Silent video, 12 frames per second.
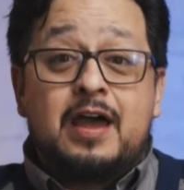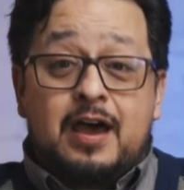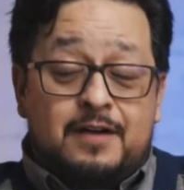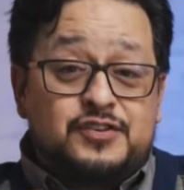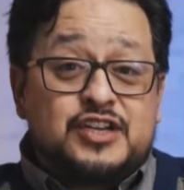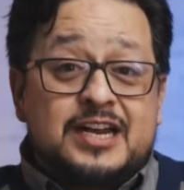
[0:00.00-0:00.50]

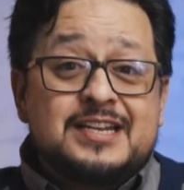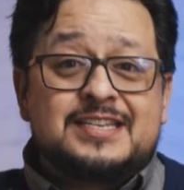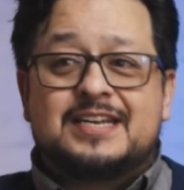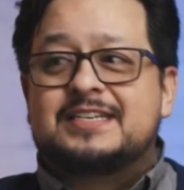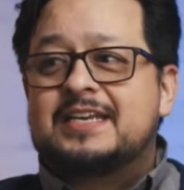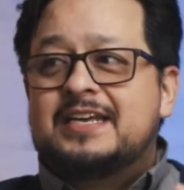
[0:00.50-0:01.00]
of
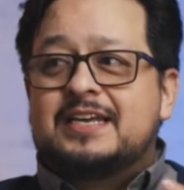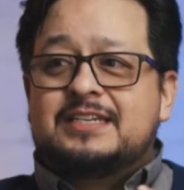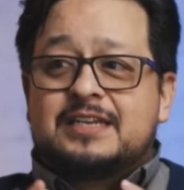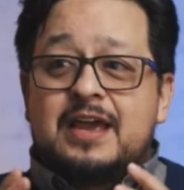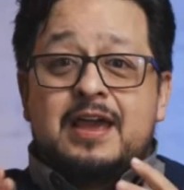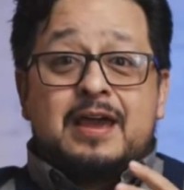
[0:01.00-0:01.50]
Genesis, is
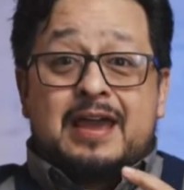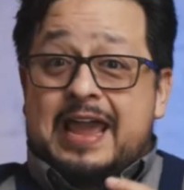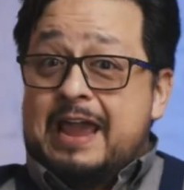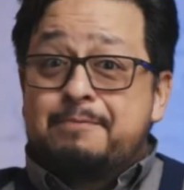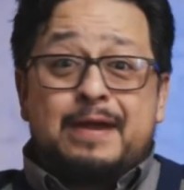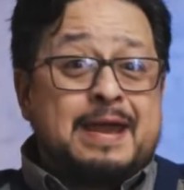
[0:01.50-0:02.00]

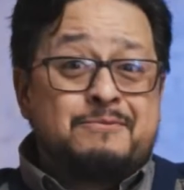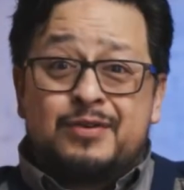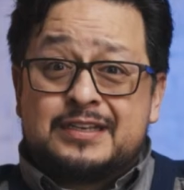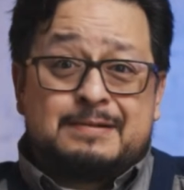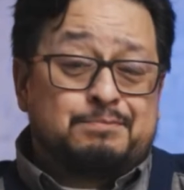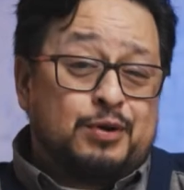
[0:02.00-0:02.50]
Abraham
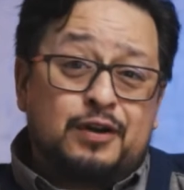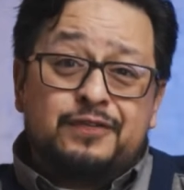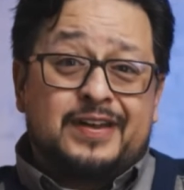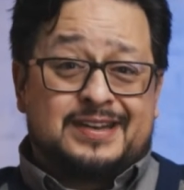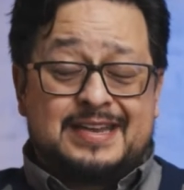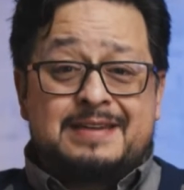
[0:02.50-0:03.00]
wasn't
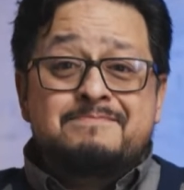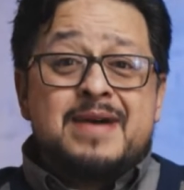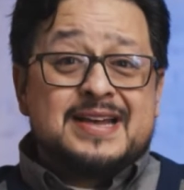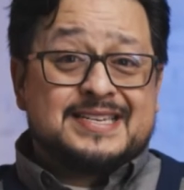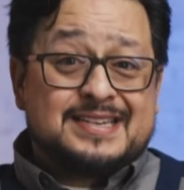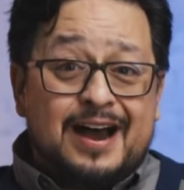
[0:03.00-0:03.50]
perfect. He
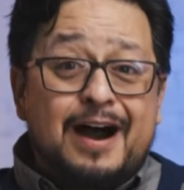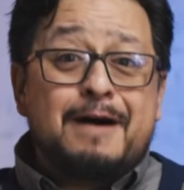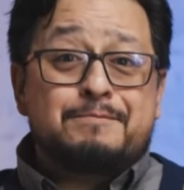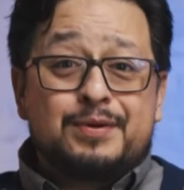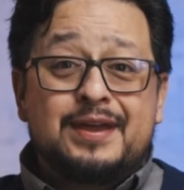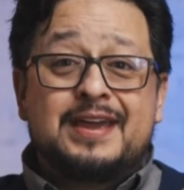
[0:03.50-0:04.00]
messed up.